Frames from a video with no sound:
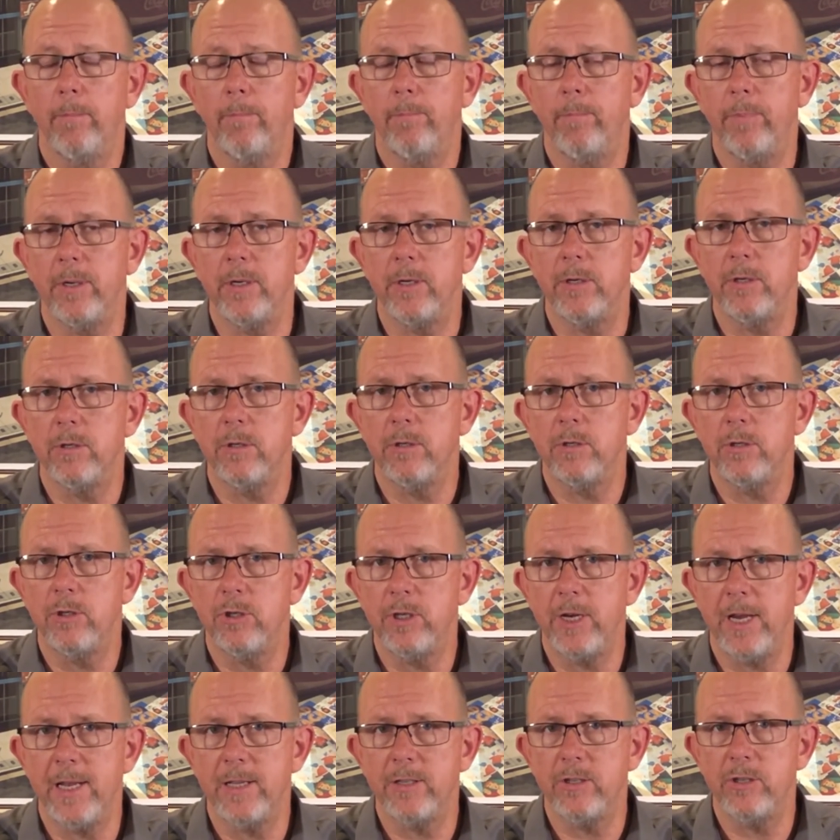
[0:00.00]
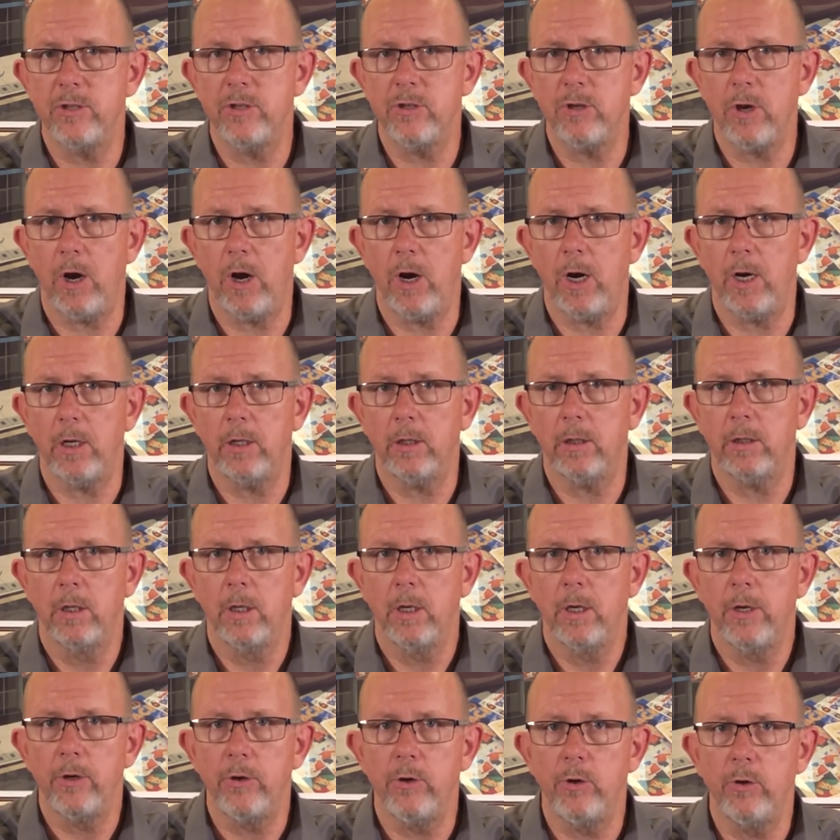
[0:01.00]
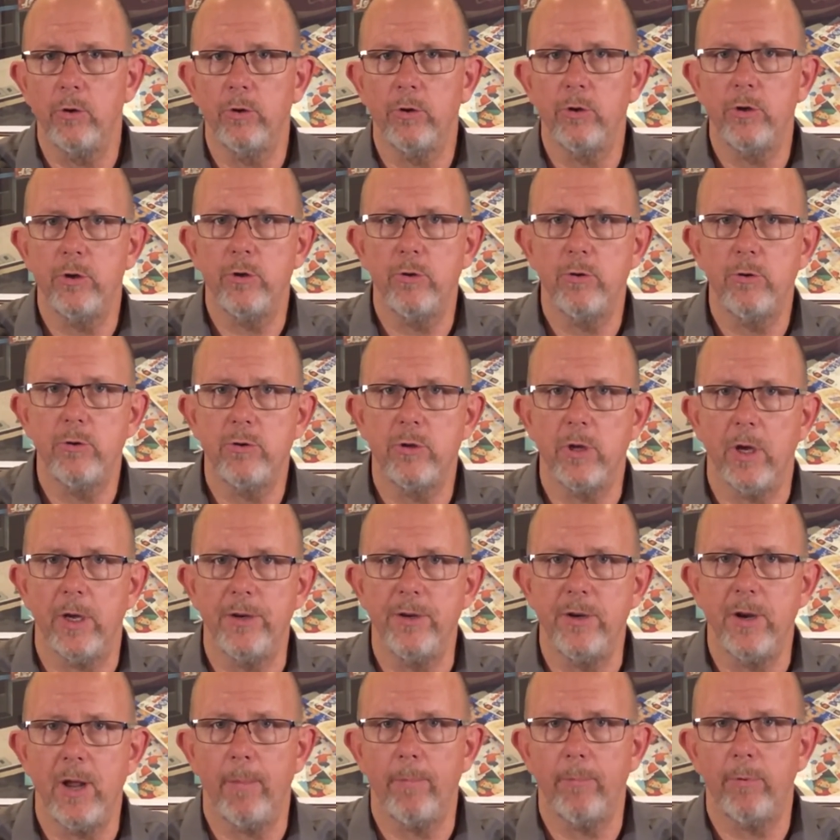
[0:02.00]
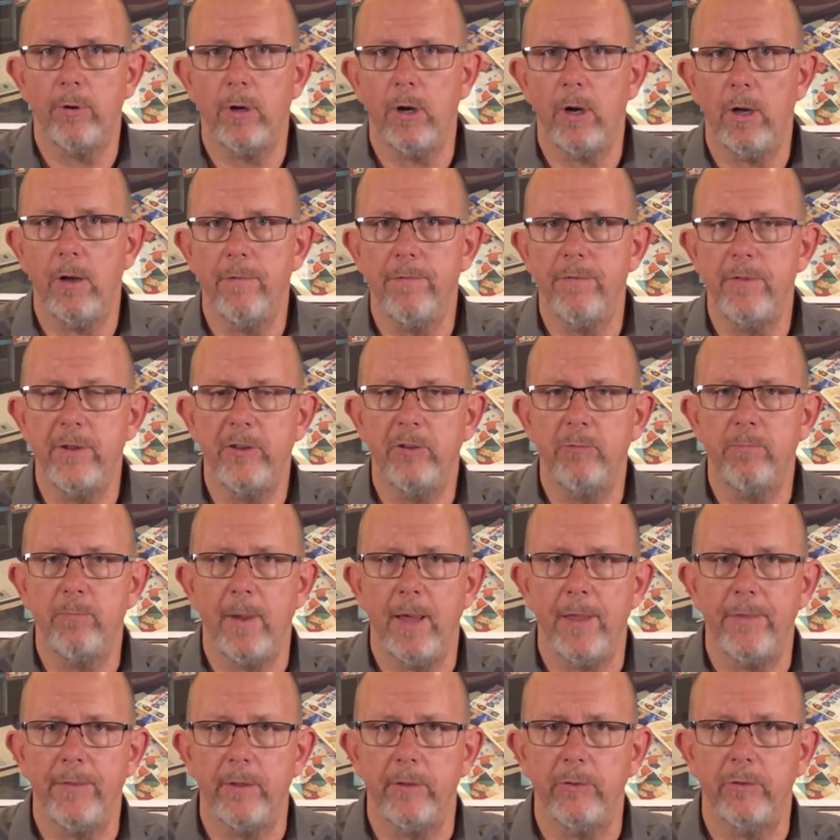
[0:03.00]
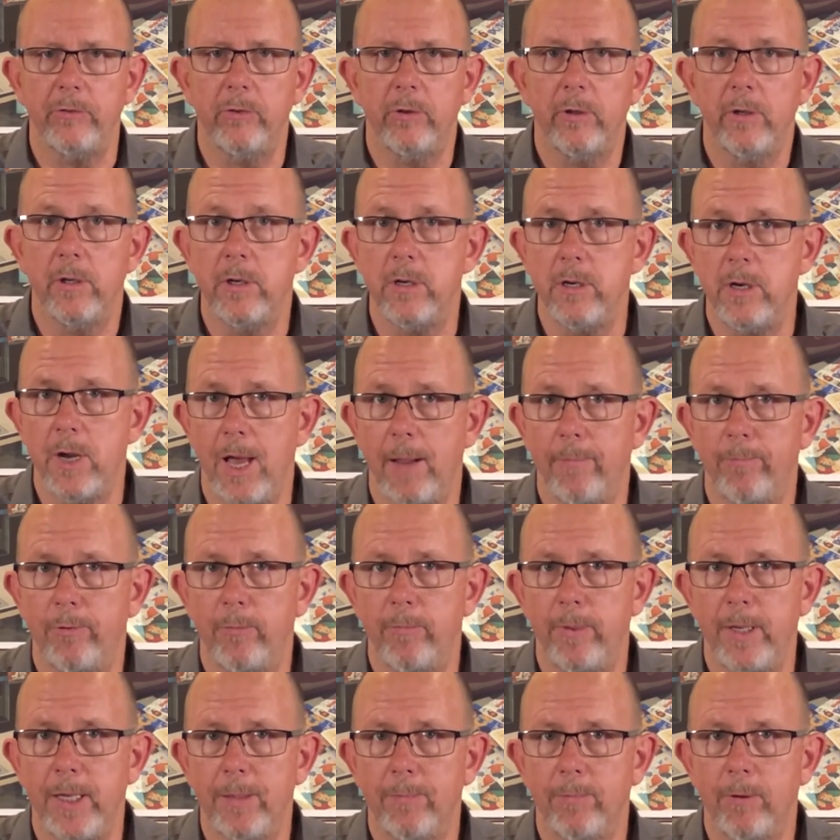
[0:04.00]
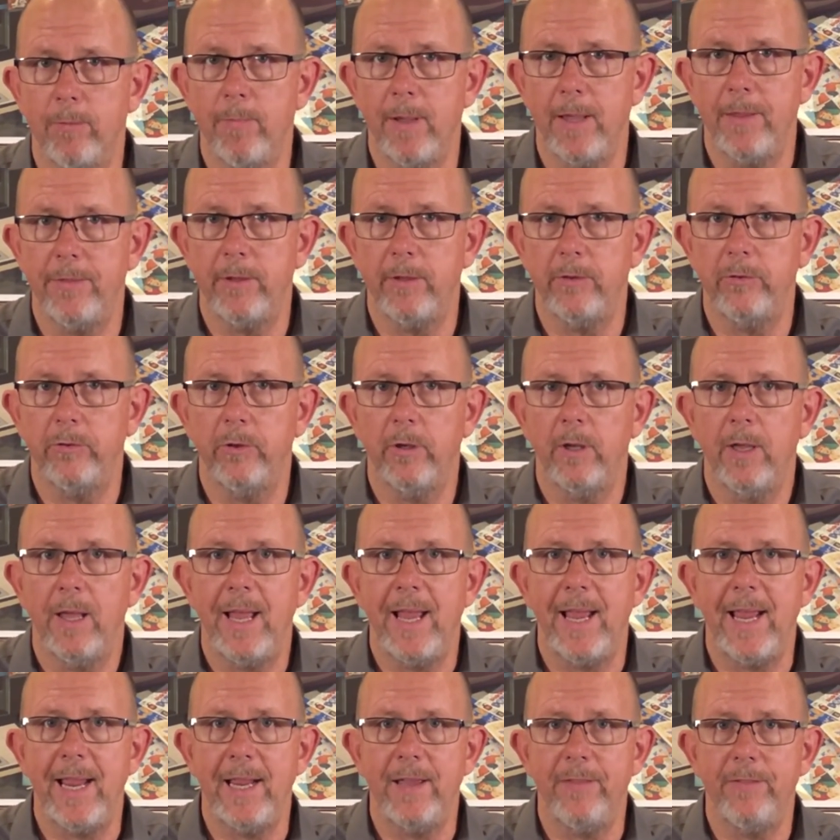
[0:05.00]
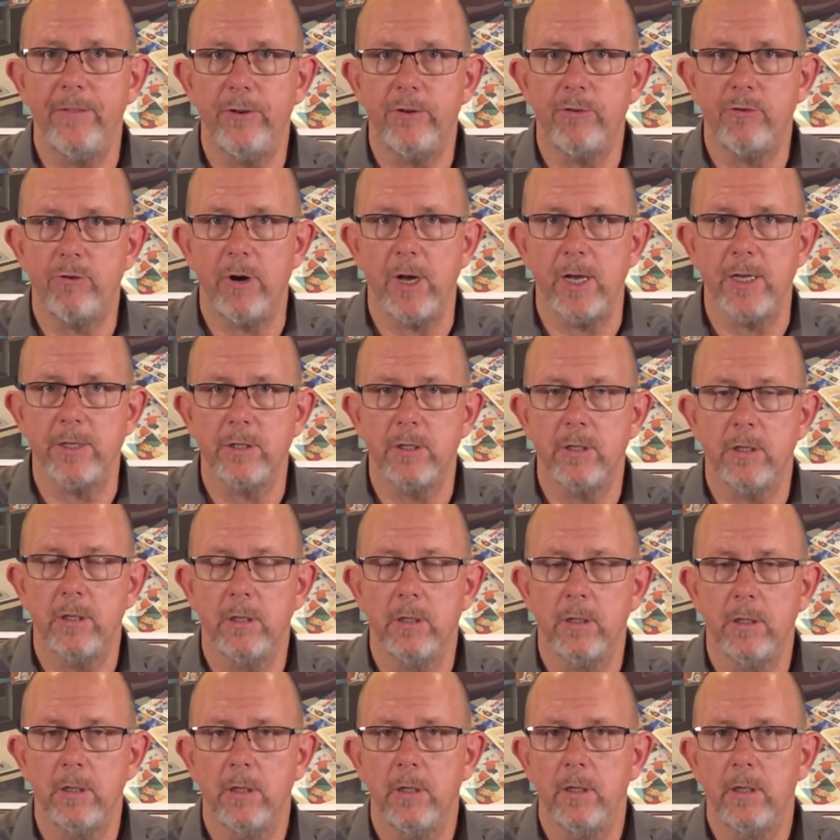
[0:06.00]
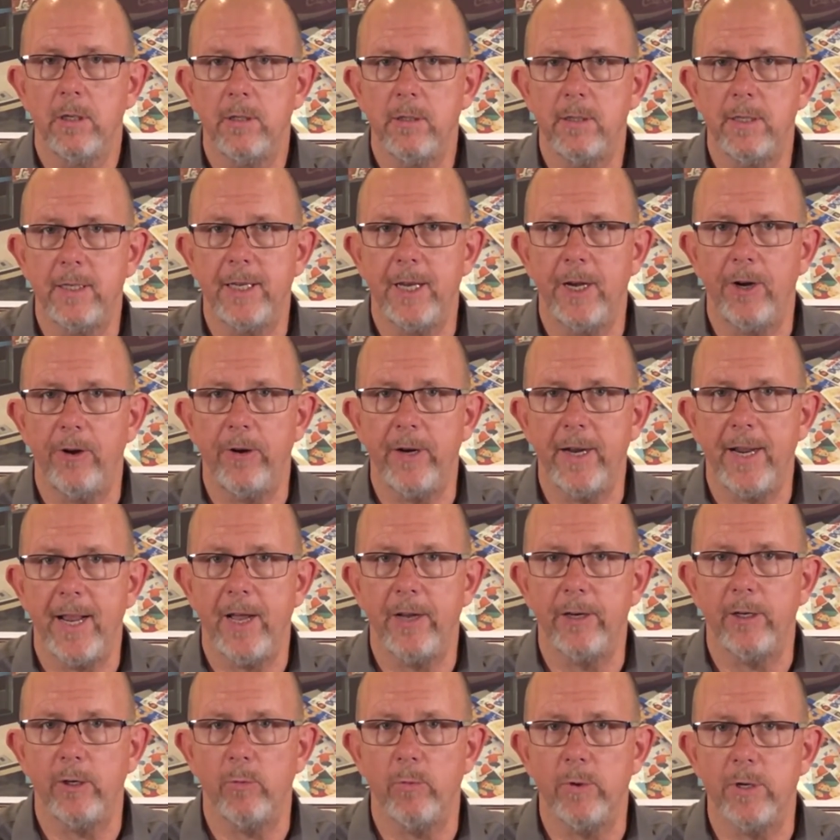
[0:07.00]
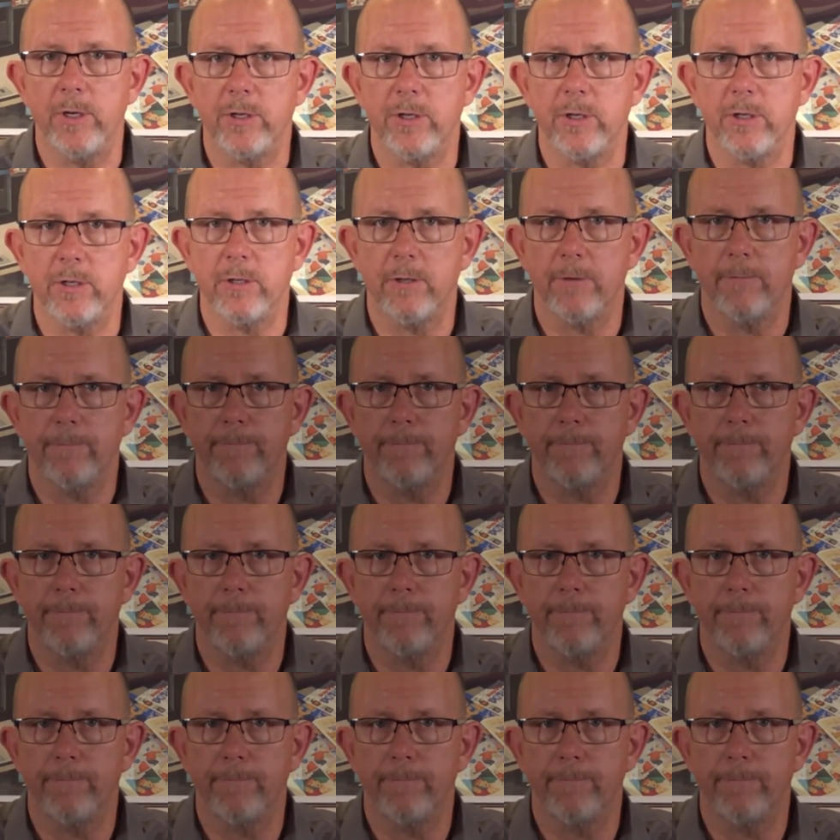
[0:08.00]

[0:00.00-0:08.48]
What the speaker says: But chances are you'll use a number of these methods, non-probatable methods and the trust, to carry out your wishes.